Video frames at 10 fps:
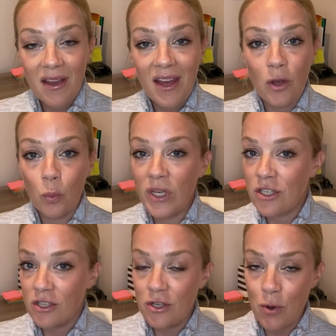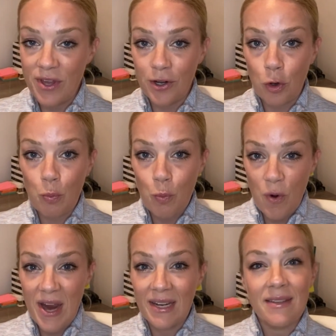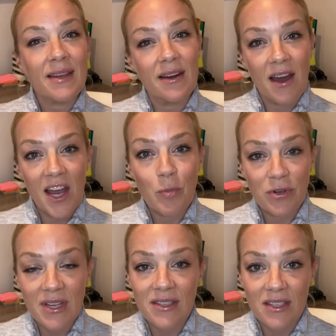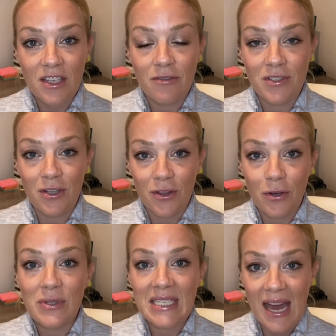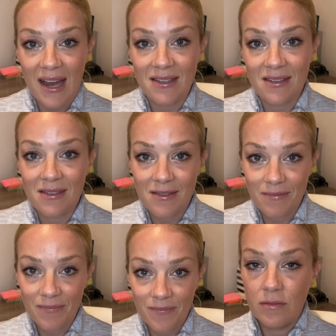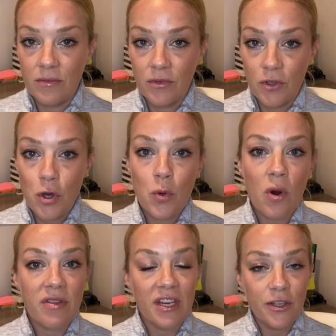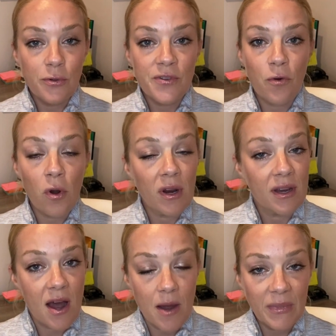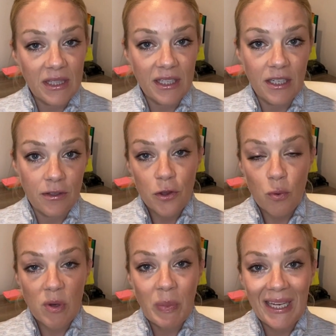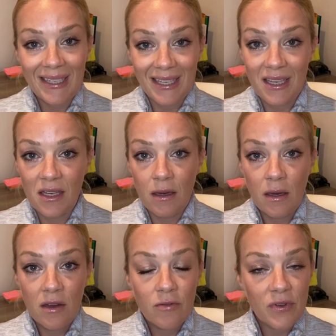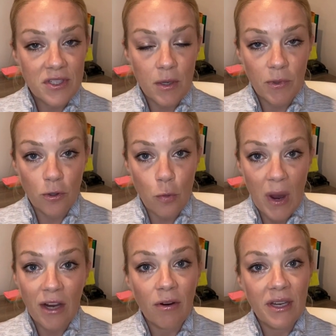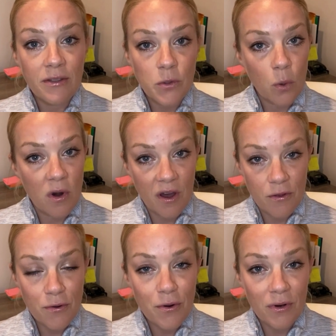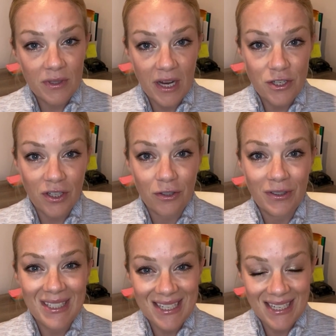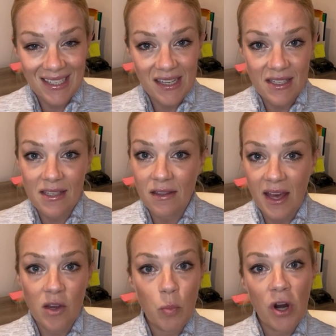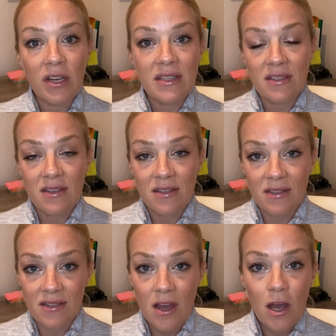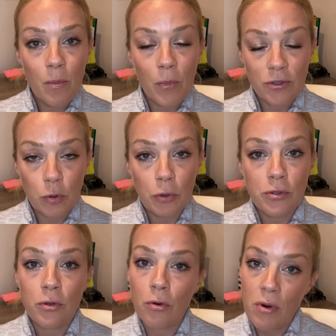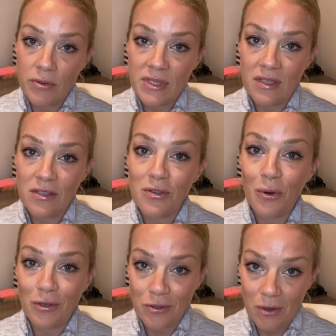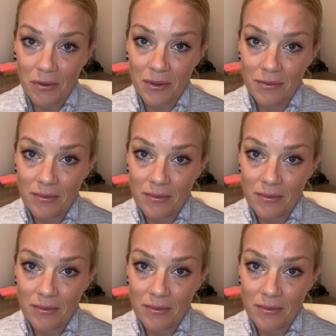and we just know that your brain is kind of hypersensitive to those tasks. Who are they used for? Commonly, three P D, vestibular migraines, or other neurological dizziness like Parkinson's, multiple sclerosis, or stroke.